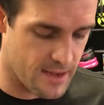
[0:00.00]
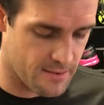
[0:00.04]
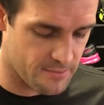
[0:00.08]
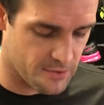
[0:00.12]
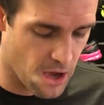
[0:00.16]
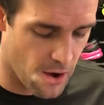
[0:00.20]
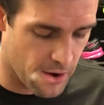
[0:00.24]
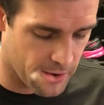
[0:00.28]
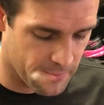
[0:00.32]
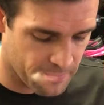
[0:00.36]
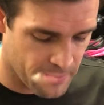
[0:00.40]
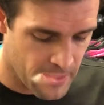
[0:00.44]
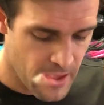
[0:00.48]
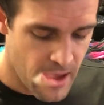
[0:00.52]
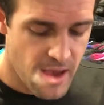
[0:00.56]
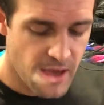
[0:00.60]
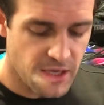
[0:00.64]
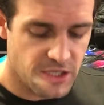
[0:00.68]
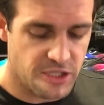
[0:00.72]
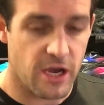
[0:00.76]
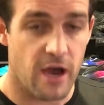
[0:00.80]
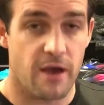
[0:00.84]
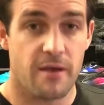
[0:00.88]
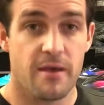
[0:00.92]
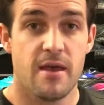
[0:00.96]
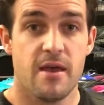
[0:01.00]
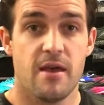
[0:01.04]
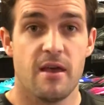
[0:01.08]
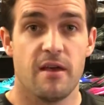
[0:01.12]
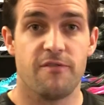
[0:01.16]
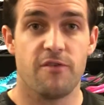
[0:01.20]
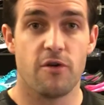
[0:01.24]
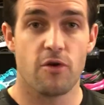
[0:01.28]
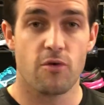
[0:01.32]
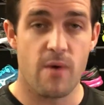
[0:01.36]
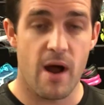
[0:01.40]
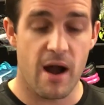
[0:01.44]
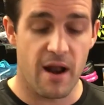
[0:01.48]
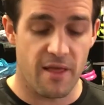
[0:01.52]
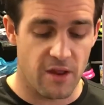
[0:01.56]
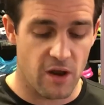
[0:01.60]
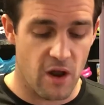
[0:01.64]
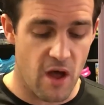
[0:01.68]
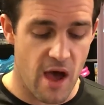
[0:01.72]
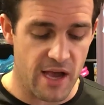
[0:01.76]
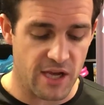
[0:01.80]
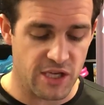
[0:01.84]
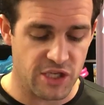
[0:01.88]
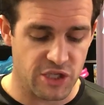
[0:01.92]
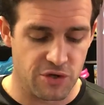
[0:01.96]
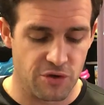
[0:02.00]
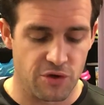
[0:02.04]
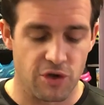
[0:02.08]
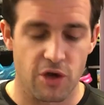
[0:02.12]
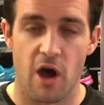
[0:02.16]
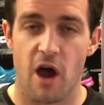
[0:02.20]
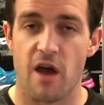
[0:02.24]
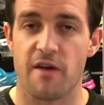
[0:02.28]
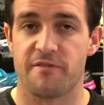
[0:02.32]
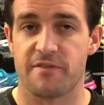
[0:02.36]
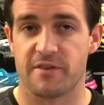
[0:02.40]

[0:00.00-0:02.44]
going. So if you're a runner that likes to go